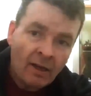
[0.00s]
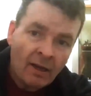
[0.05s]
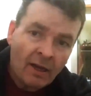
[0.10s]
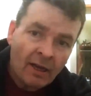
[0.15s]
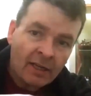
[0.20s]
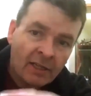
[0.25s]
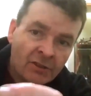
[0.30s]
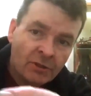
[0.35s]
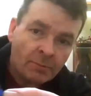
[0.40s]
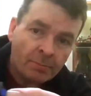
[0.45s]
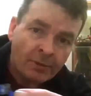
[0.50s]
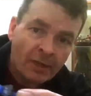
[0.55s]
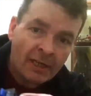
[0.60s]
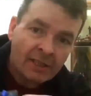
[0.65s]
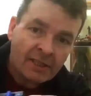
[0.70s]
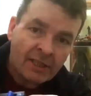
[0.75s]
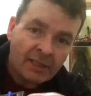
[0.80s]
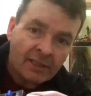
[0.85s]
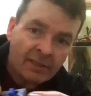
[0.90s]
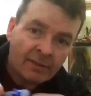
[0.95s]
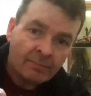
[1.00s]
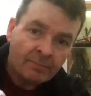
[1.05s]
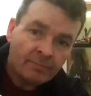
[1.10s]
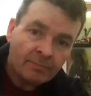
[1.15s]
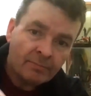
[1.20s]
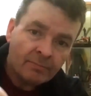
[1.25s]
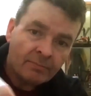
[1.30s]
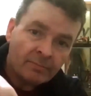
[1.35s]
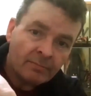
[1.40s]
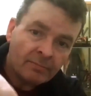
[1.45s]
And as you press it,
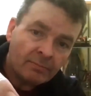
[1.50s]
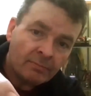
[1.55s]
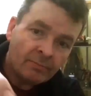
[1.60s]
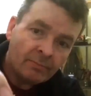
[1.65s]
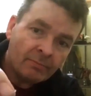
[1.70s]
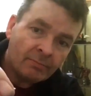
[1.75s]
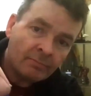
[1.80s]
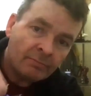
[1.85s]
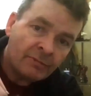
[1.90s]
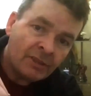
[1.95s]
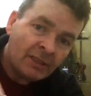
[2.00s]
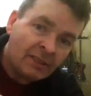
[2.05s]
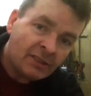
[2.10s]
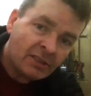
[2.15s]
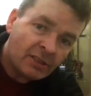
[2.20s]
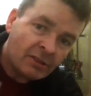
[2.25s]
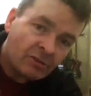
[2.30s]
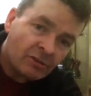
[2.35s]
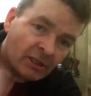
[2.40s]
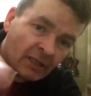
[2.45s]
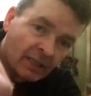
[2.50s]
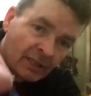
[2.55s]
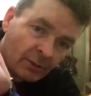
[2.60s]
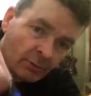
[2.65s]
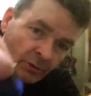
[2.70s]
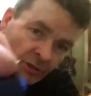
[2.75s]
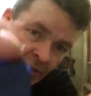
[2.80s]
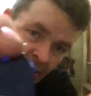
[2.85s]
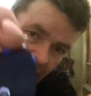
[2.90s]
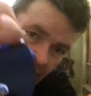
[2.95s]
release the trigger. You can
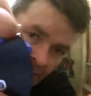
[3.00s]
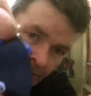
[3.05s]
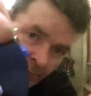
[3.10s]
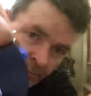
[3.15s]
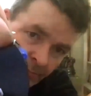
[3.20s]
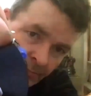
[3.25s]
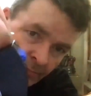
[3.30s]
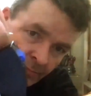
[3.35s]
see now